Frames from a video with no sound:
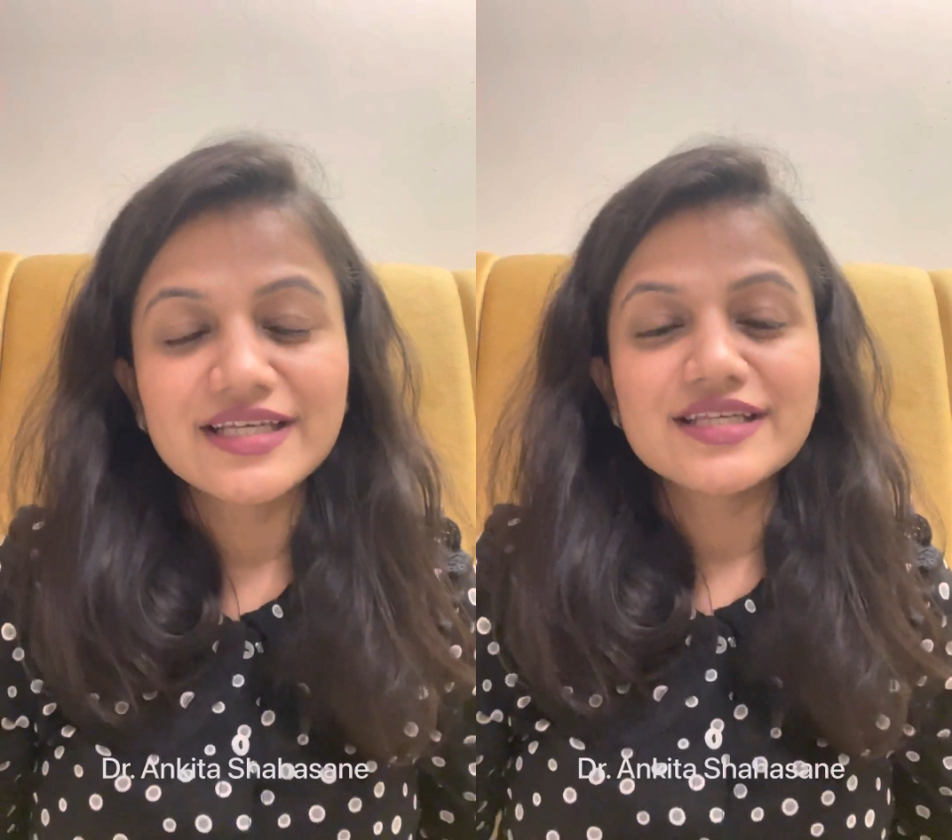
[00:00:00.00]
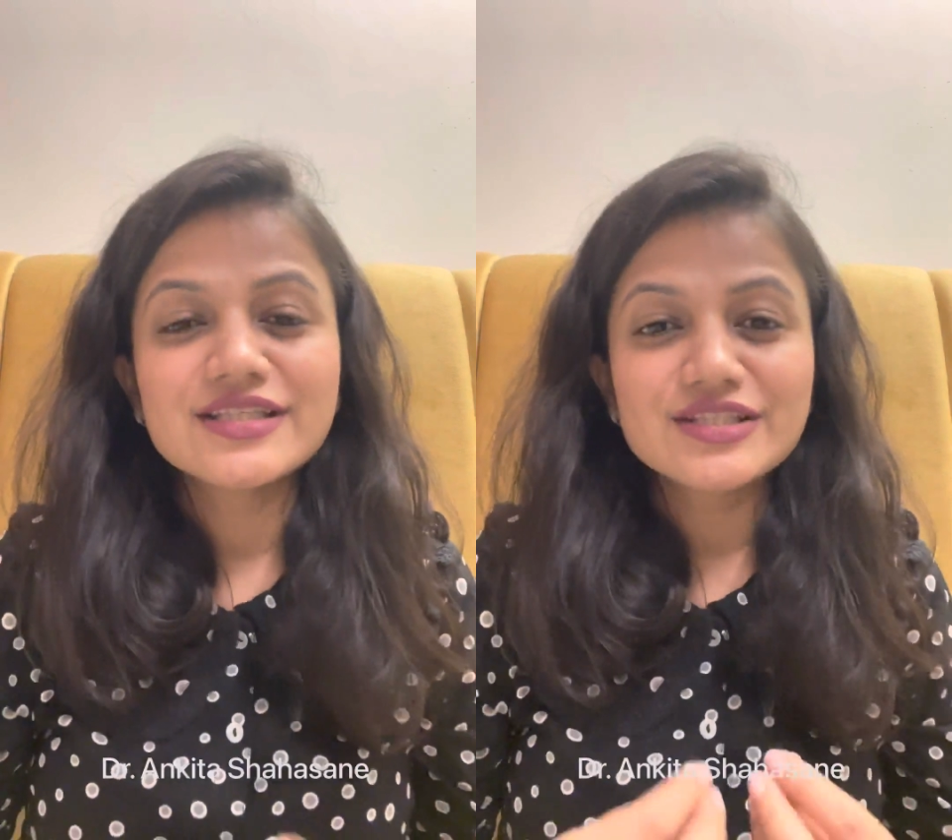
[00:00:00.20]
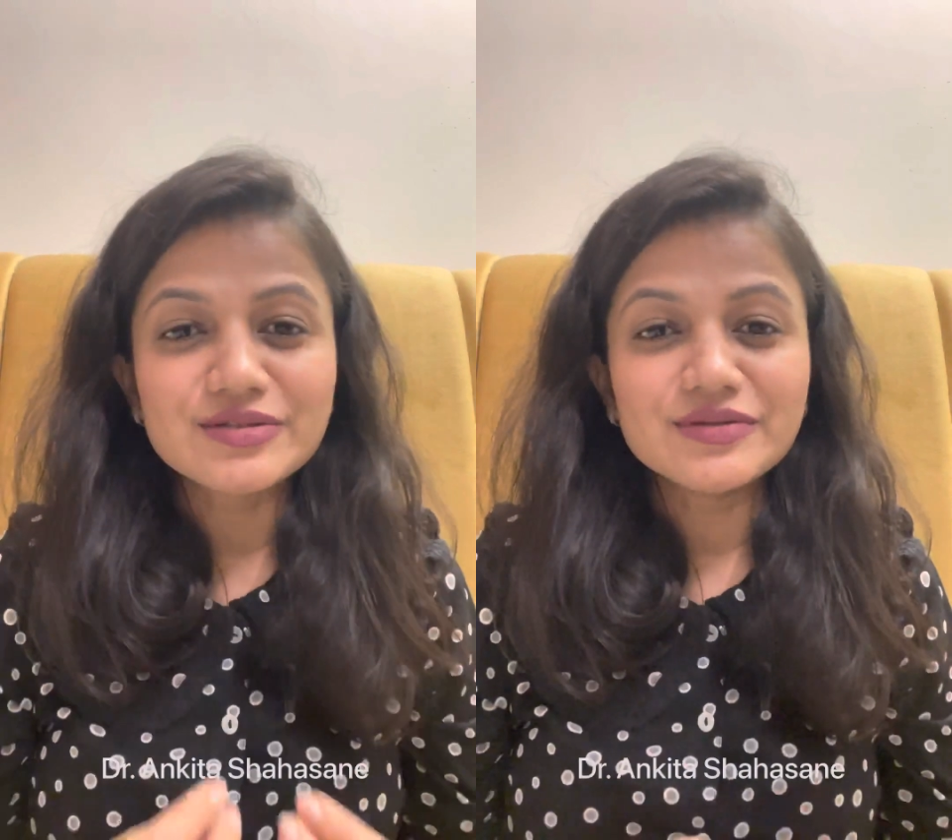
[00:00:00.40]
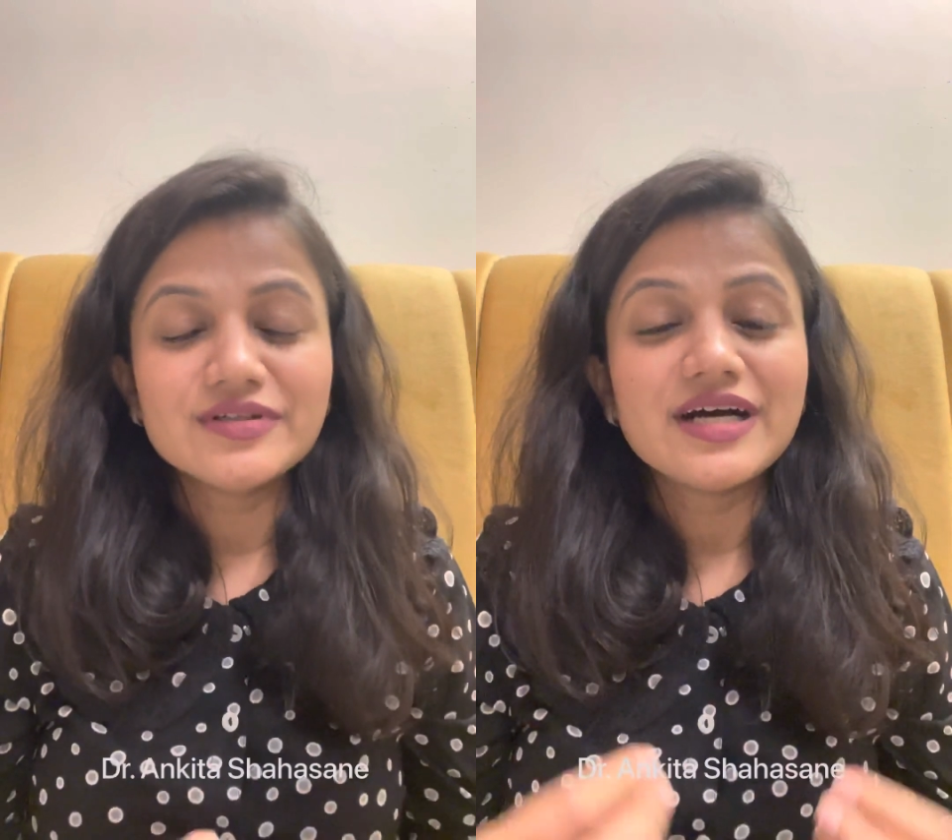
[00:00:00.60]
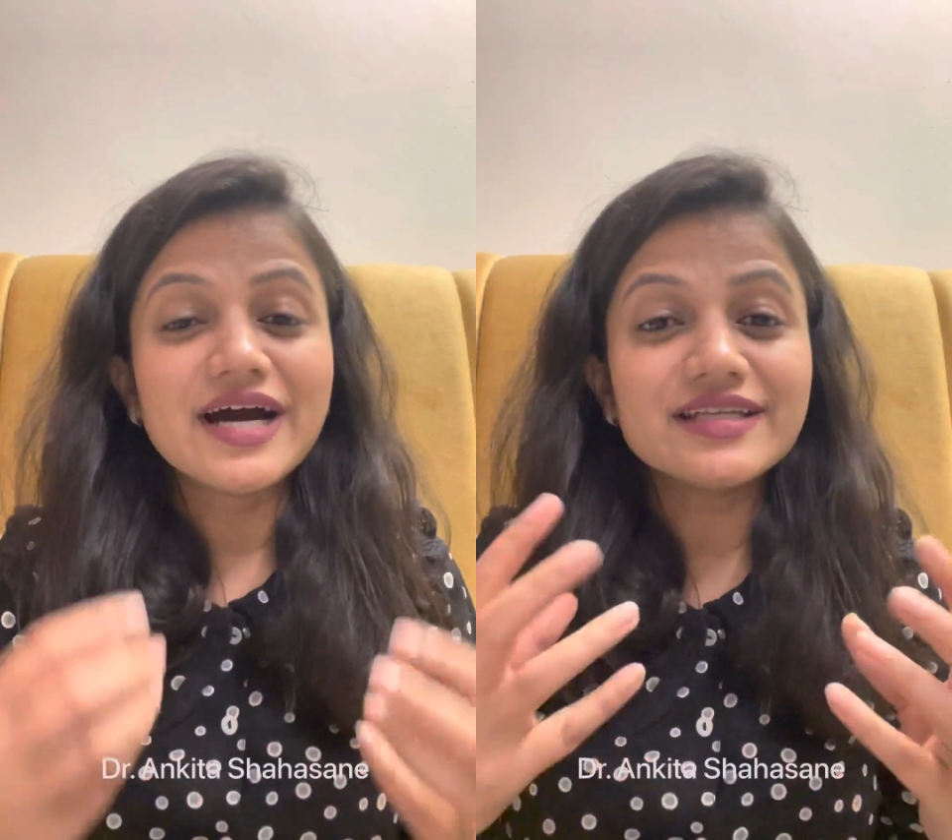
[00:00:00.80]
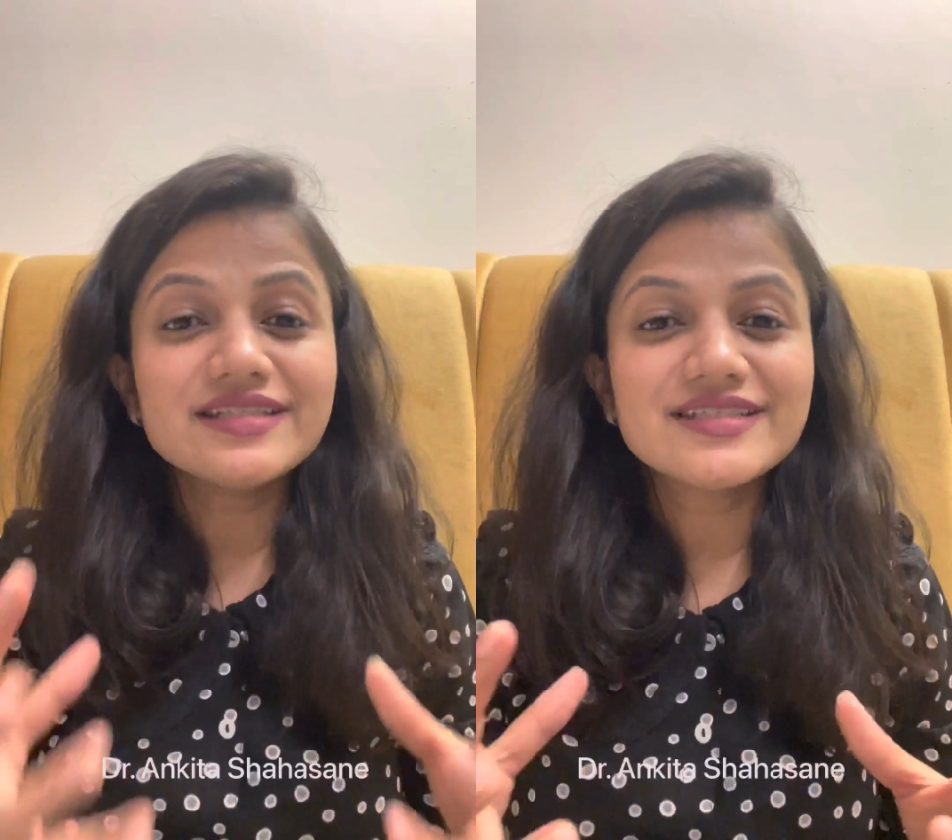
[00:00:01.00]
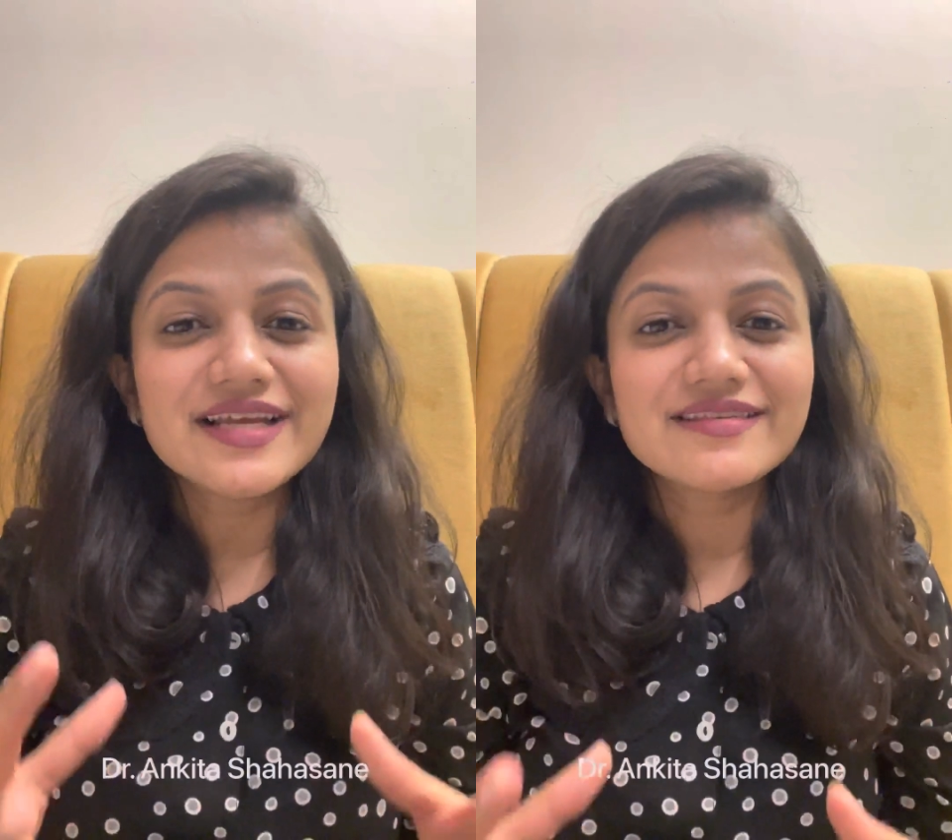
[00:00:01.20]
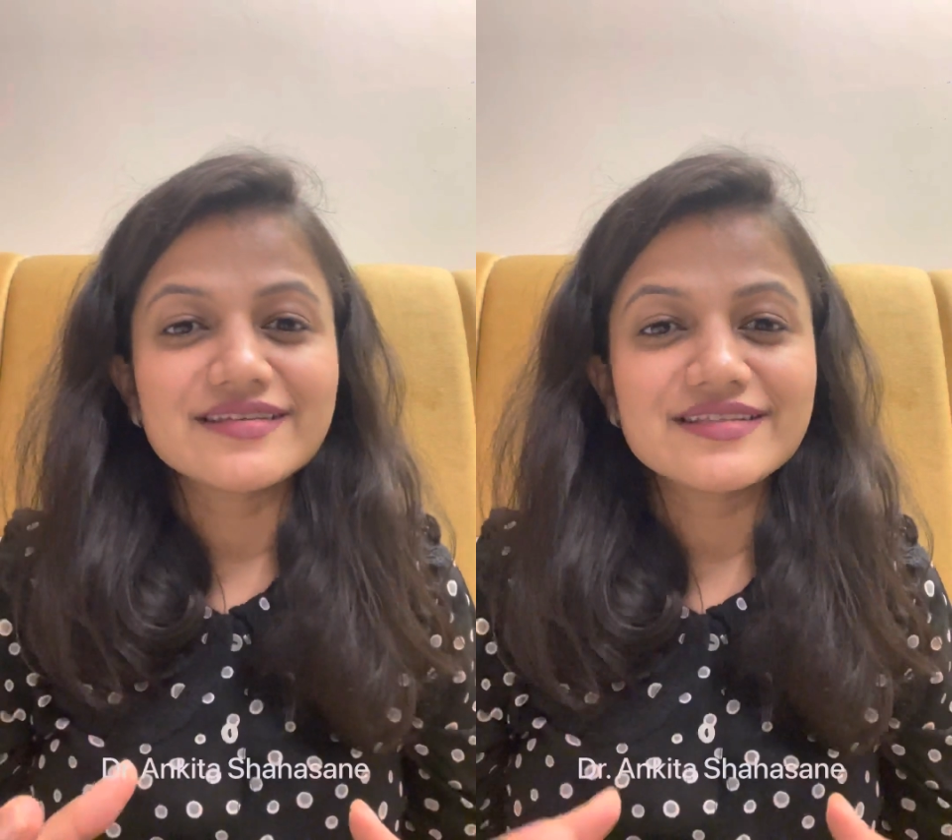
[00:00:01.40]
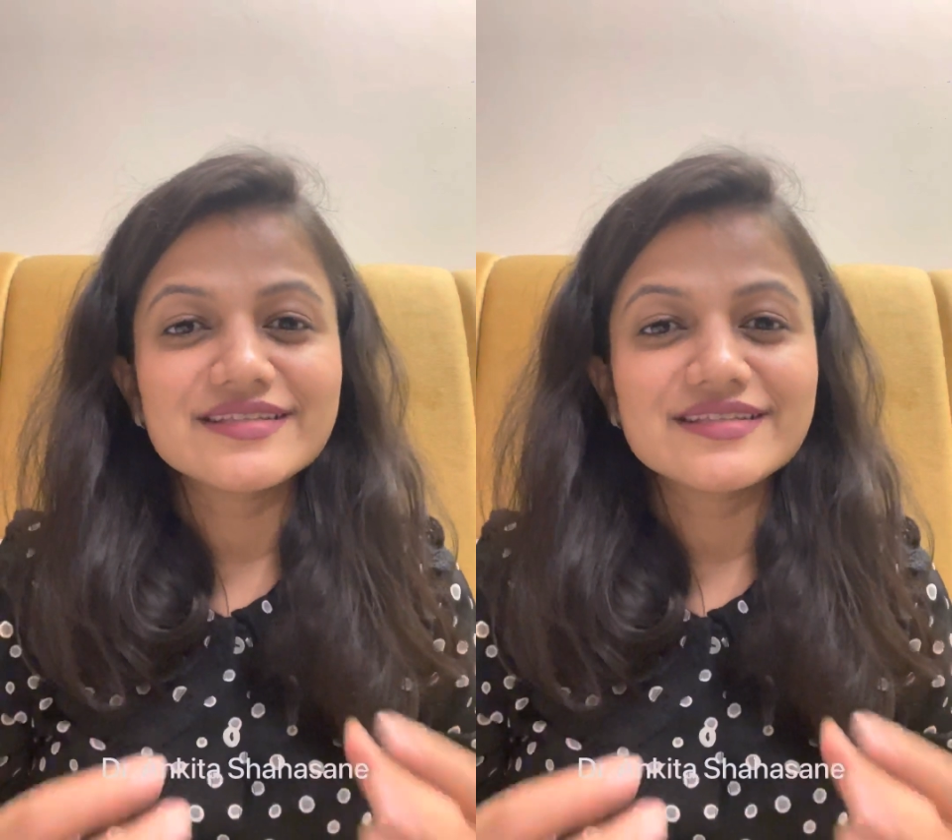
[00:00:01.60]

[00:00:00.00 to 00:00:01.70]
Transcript: So understand this,